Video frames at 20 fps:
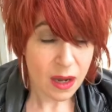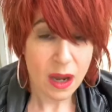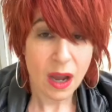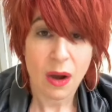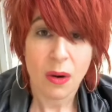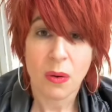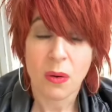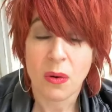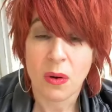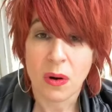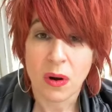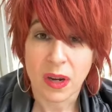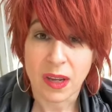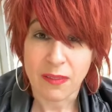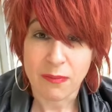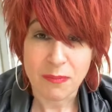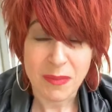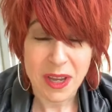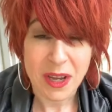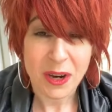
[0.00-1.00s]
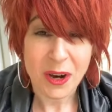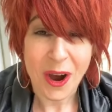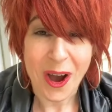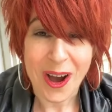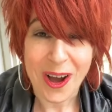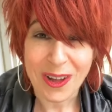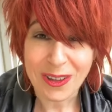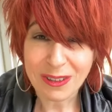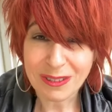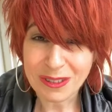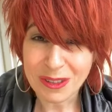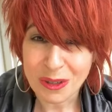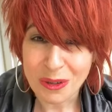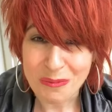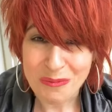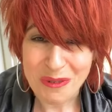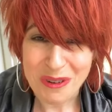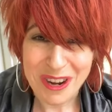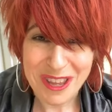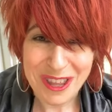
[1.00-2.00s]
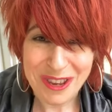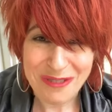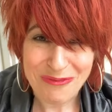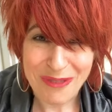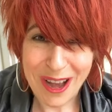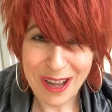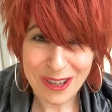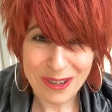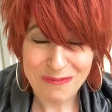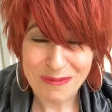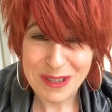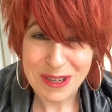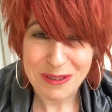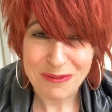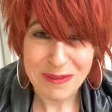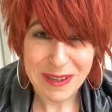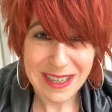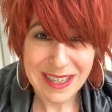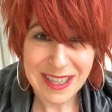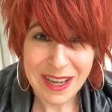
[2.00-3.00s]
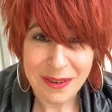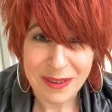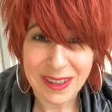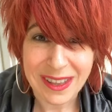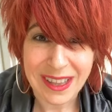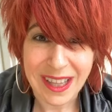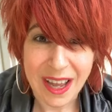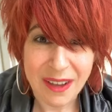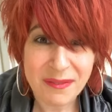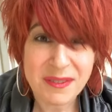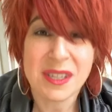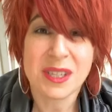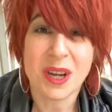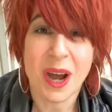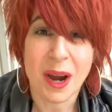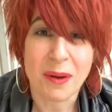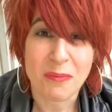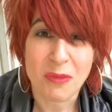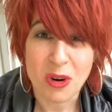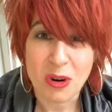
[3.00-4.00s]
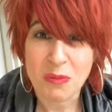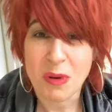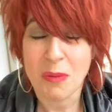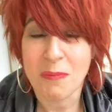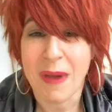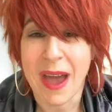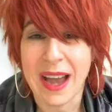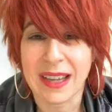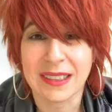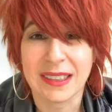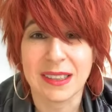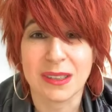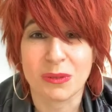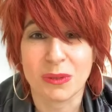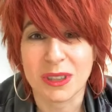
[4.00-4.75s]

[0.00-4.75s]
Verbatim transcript: or give me a call, you're more than welcome to because I would love to talk more about maxis,